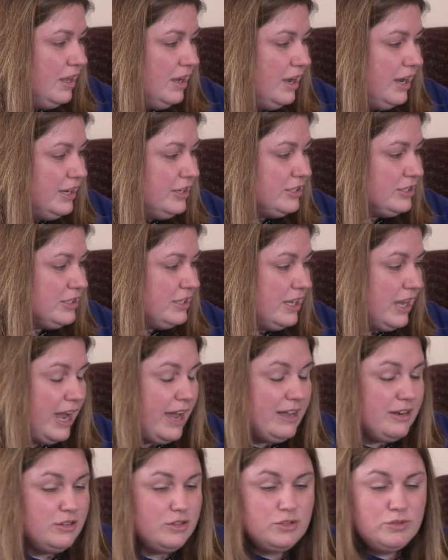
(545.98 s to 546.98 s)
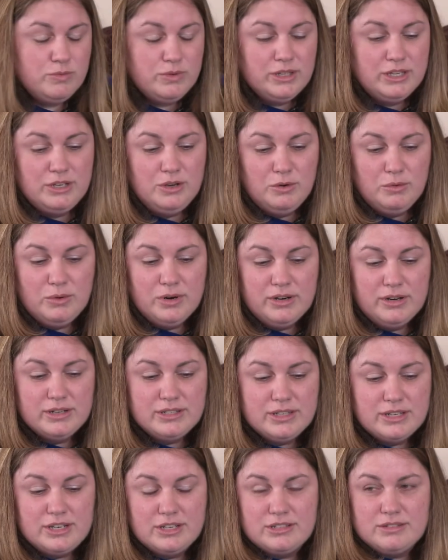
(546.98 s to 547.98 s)
I just I just really no
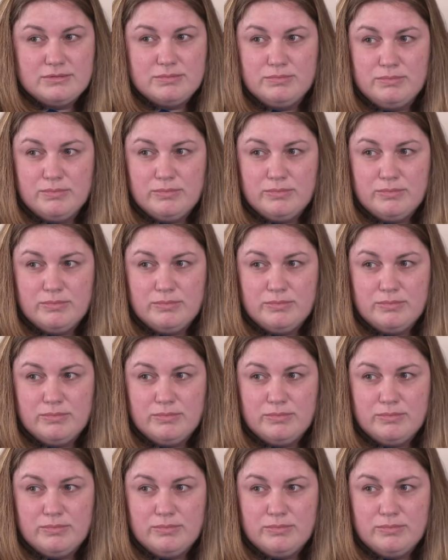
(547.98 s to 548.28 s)
words I just